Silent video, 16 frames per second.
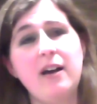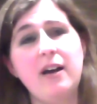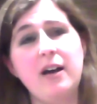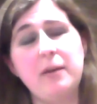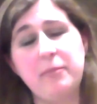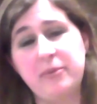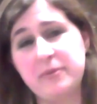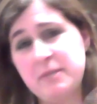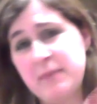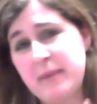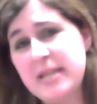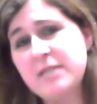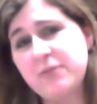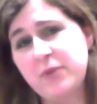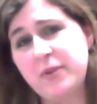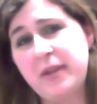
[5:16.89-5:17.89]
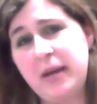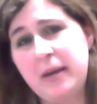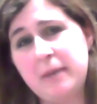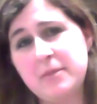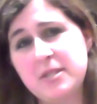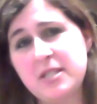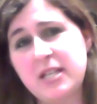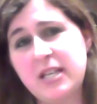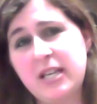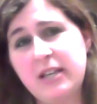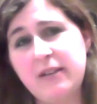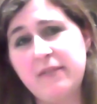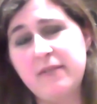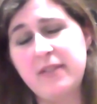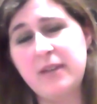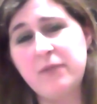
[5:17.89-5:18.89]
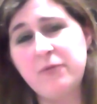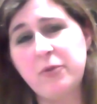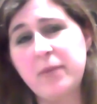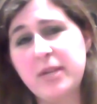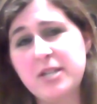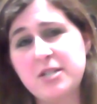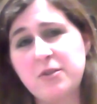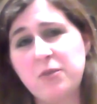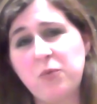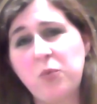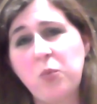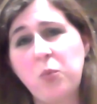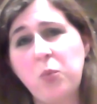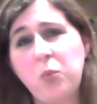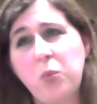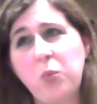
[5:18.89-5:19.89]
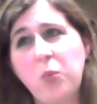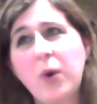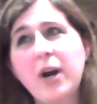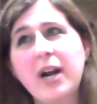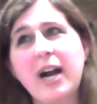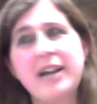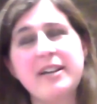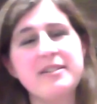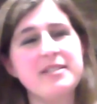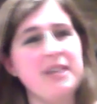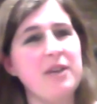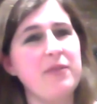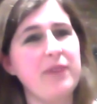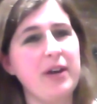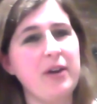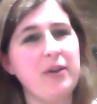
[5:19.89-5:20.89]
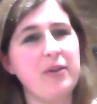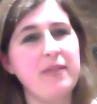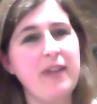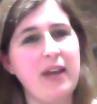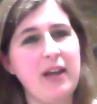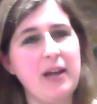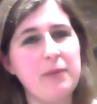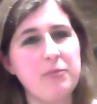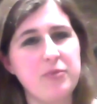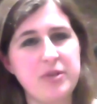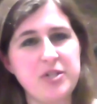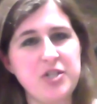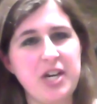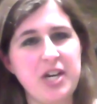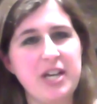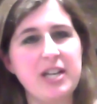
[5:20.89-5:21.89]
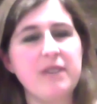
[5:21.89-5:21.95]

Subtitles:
a space for them to give the information of what kind of self-care they appreciate.